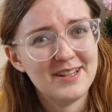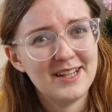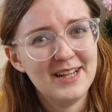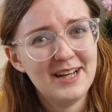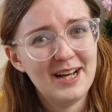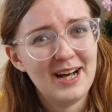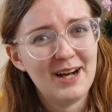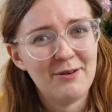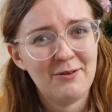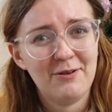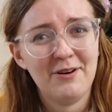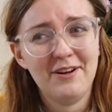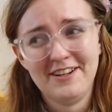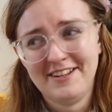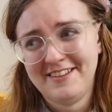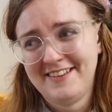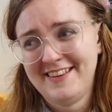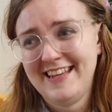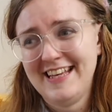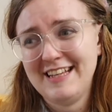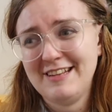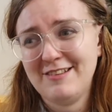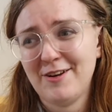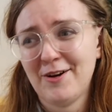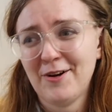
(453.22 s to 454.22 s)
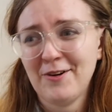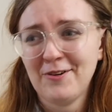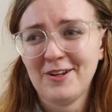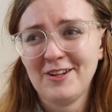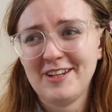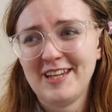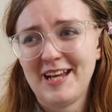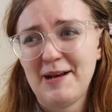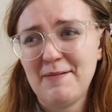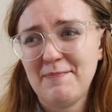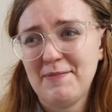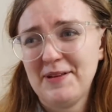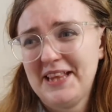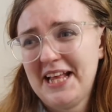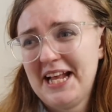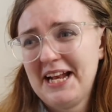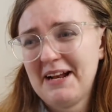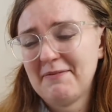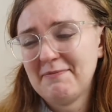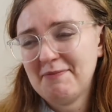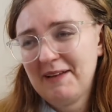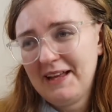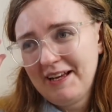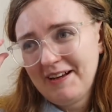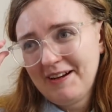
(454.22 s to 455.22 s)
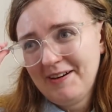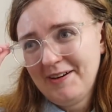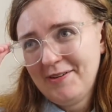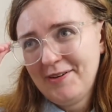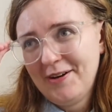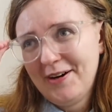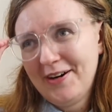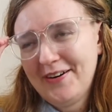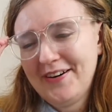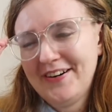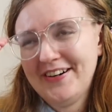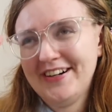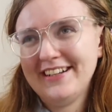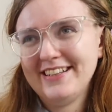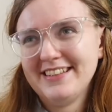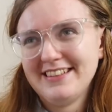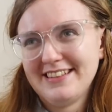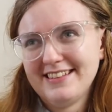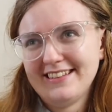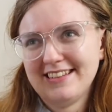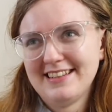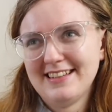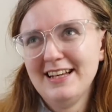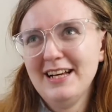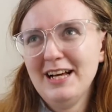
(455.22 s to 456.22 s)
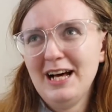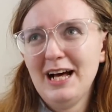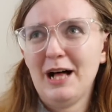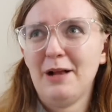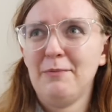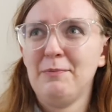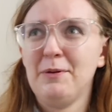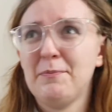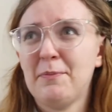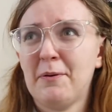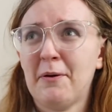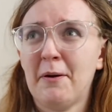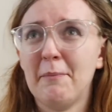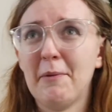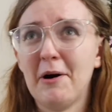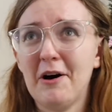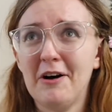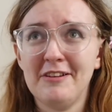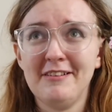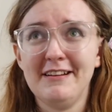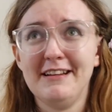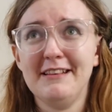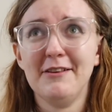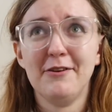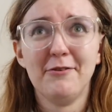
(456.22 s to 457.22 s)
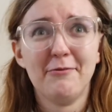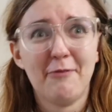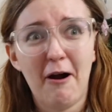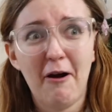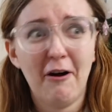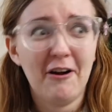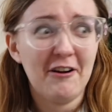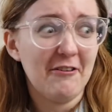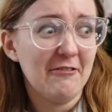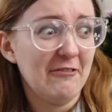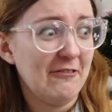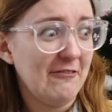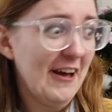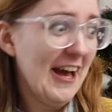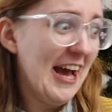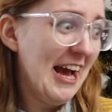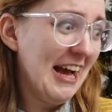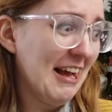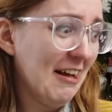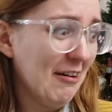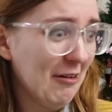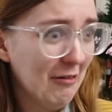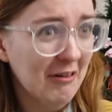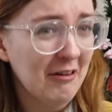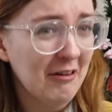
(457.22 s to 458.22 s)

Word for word: I want to say Doodle Date, but then I'm like, oh no, I'll be promoting the wrong thing.